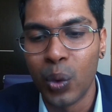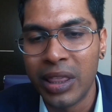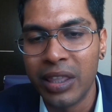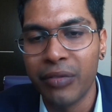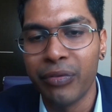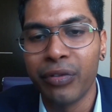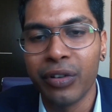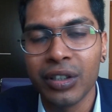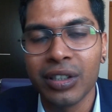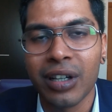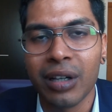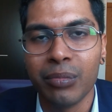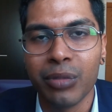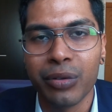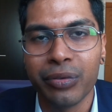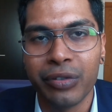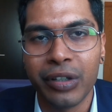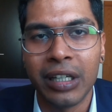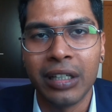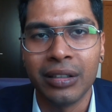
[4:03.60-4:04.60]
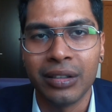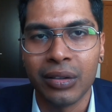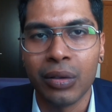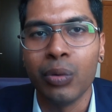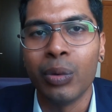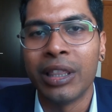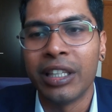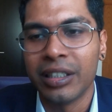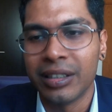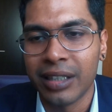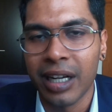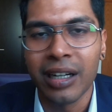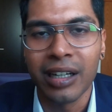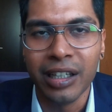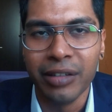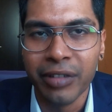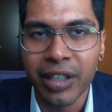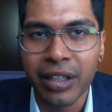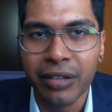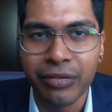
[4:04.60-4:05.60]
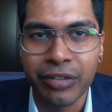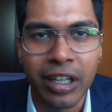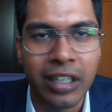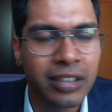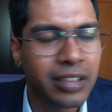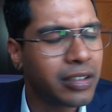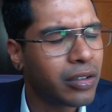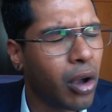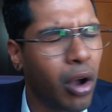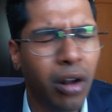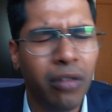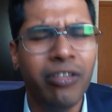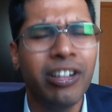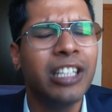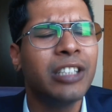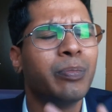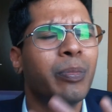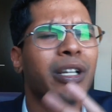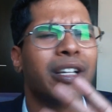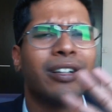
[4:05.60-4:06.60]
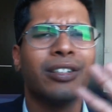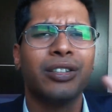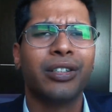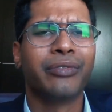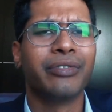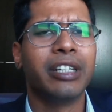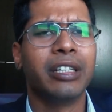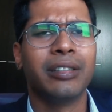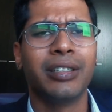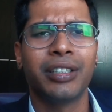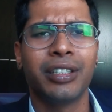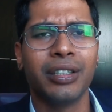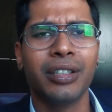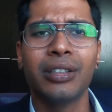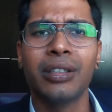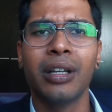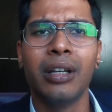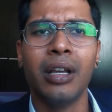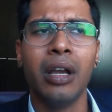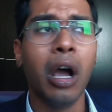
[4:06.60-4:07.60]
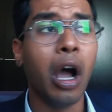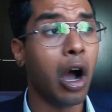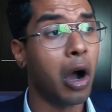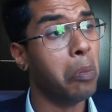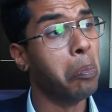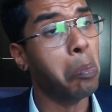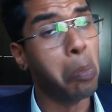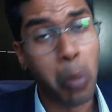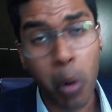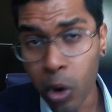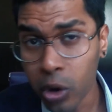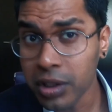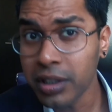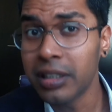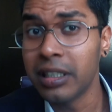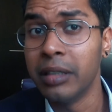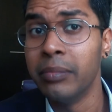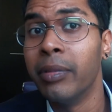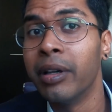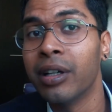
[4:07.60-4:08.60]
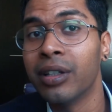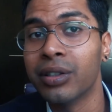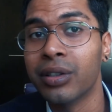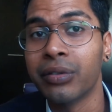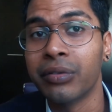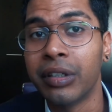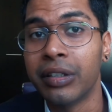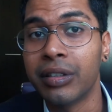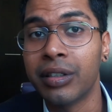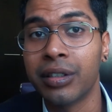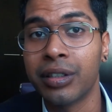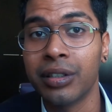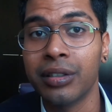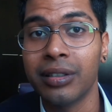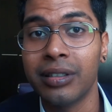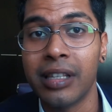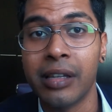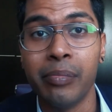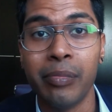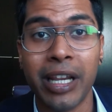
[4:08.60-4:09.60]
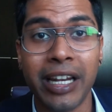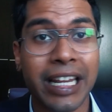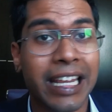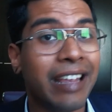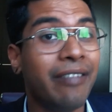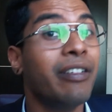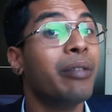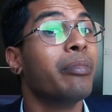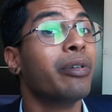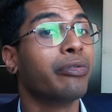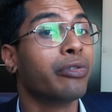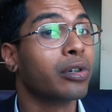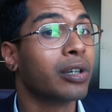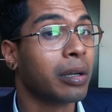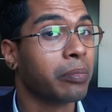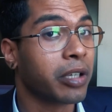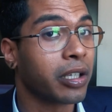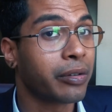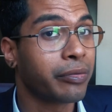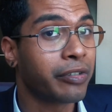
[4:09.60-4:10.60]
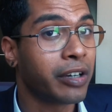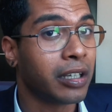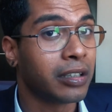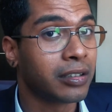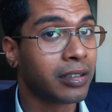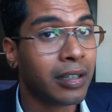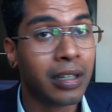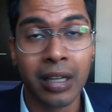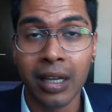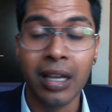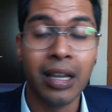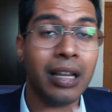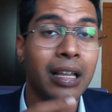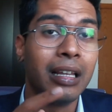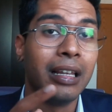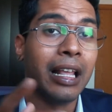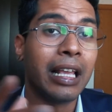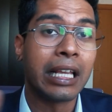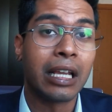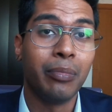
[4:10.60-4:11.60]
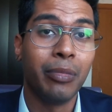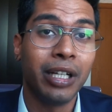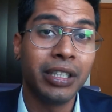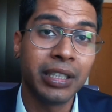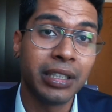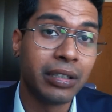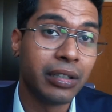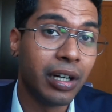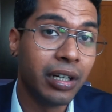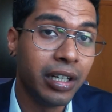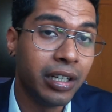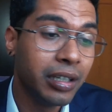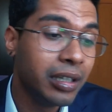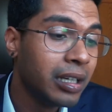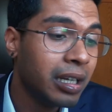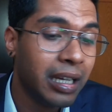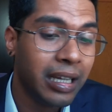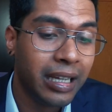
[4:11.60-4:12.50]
when they first come to France or when they start living in France, is always because of decisions, or mostly because of decisions they made even before coming to France. Like I mentioned earlier,